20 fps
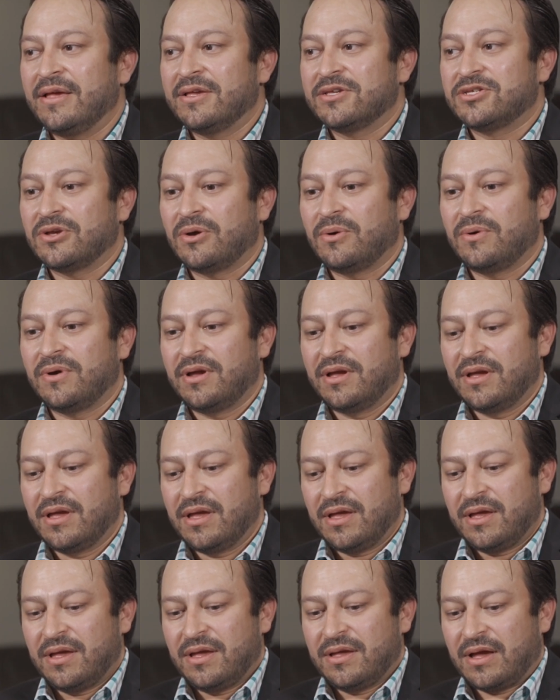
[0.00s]
So,
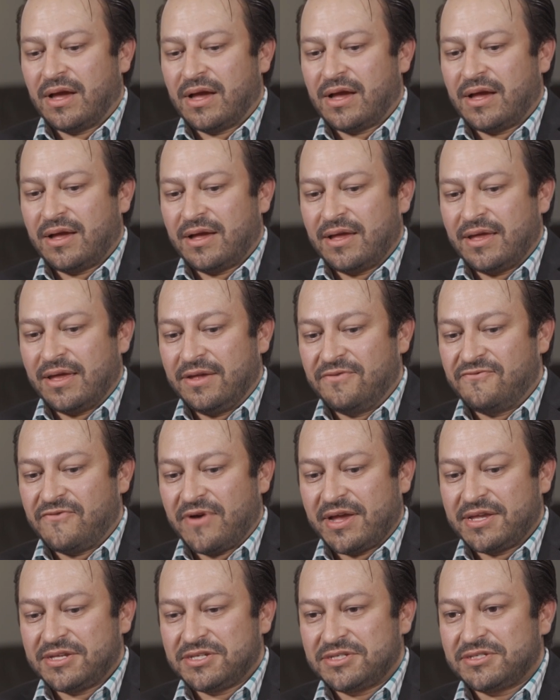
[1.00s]

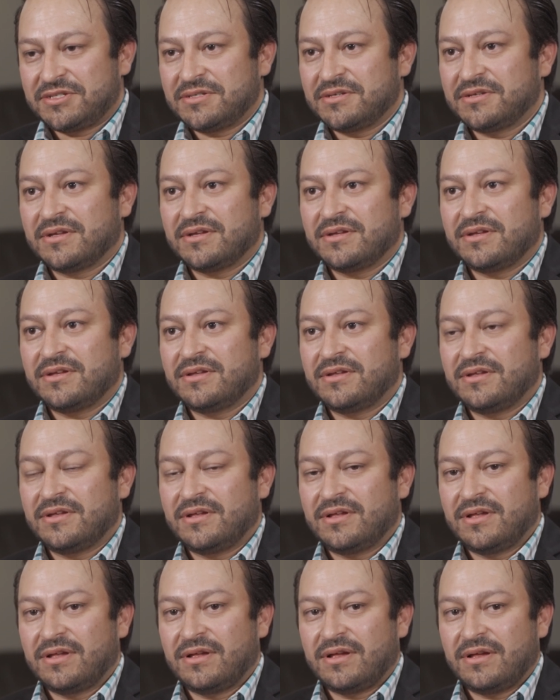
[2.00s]
advice,
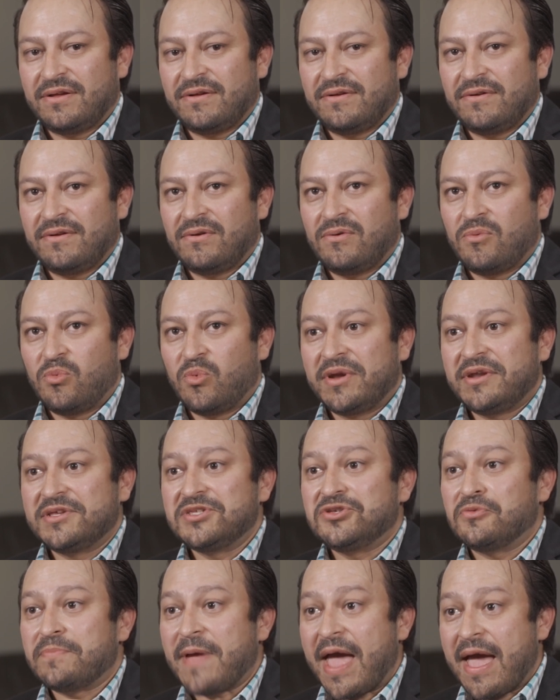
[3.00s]
what
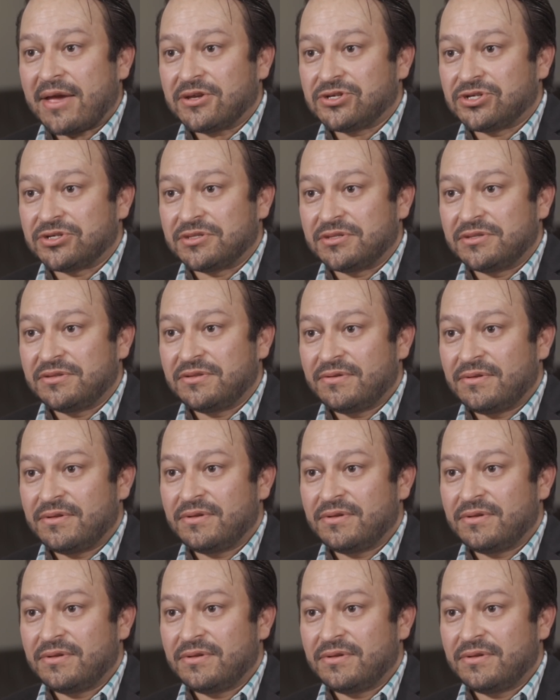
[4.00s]
is your passion?